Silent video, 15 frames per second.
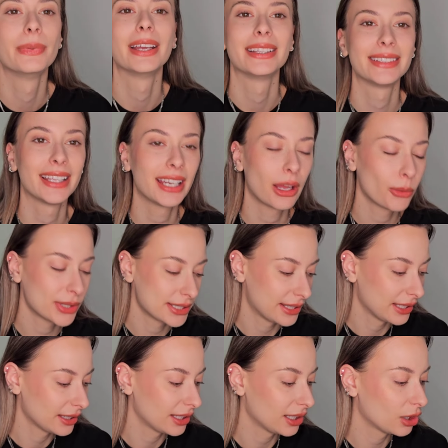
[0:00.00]
And then I was
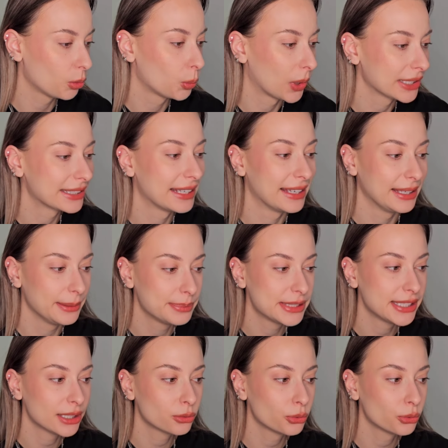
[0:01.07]
thinking what lipstick